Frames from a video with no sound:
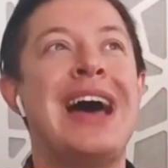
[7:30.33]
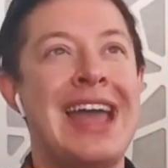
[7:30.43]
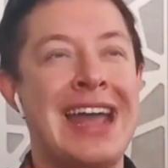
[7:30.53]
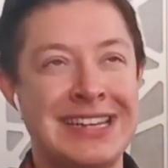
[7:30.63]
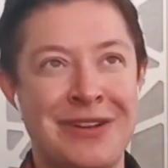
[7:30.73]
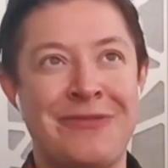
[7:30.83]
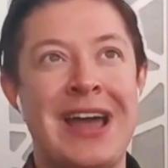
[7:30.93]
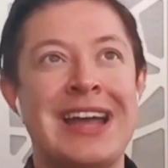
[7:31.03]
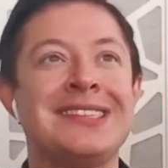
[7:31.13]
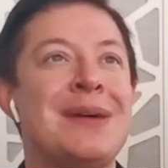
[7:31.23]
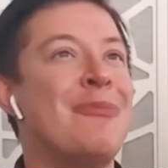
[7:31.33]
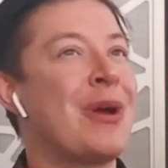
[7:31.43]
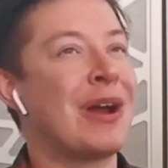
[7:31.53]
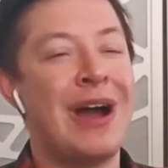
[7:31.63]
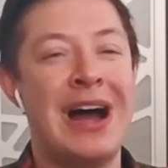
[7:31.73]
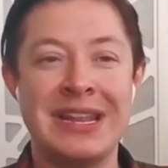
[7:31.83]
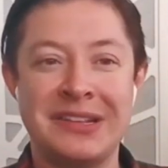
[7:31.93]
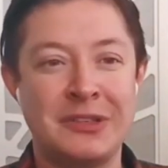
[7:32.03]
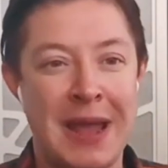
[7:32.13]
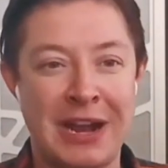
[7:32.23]
I identify somewhere on the
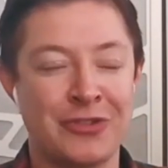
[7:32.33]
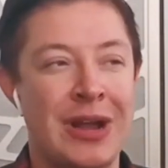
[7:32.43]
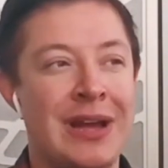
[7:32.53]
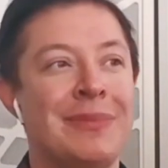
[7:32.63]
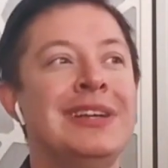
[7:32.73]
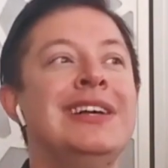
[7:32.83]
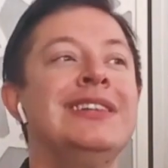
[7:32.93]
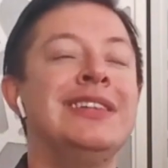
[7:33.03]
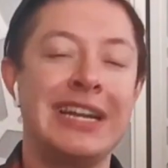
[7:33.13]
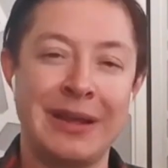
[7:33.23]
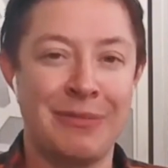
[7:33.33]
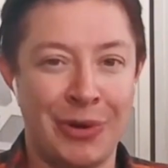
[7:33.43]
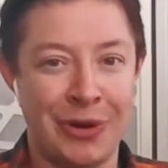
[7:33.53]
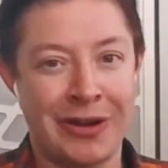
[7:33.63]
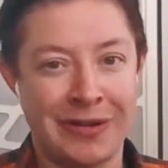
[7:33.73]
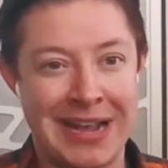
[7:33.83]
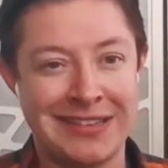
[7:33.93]
spectrum, leaning more